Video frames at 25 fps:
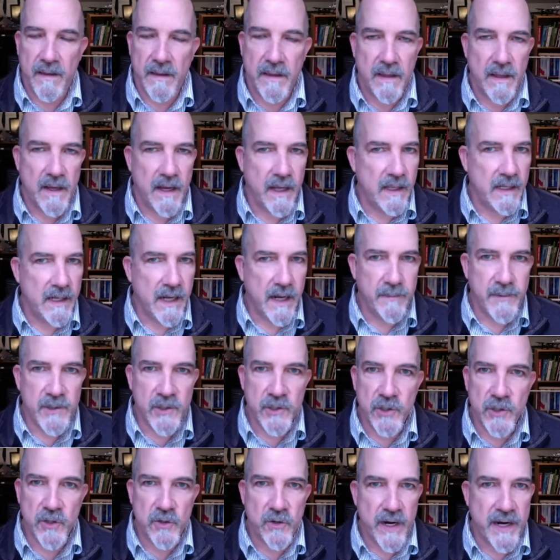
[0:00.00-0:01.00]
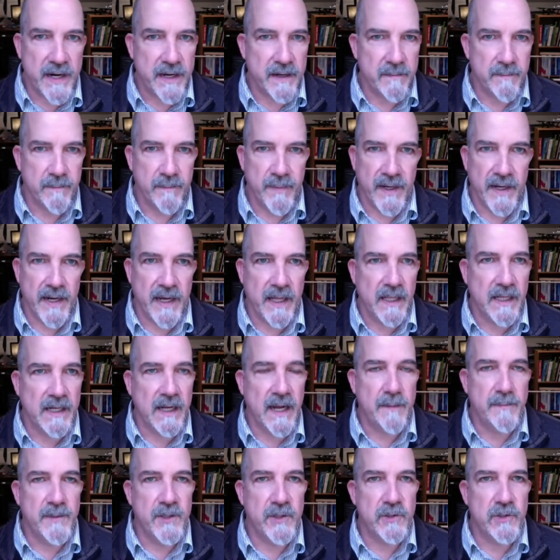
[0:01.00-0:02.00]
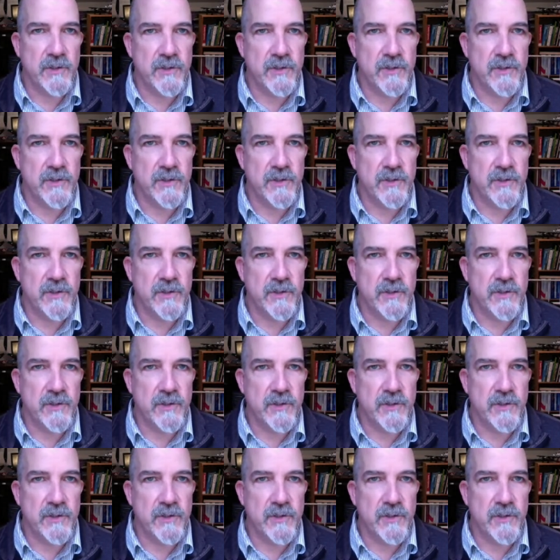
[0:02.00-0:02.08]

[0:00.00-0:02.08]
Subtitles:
Helicopters are great, but helicopters are